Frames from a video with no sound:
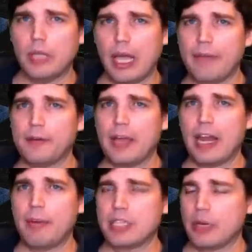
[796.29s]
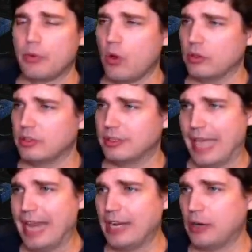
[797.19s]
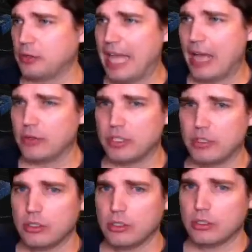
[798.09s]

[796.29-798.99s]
I forgot how much I rolled, 800,000?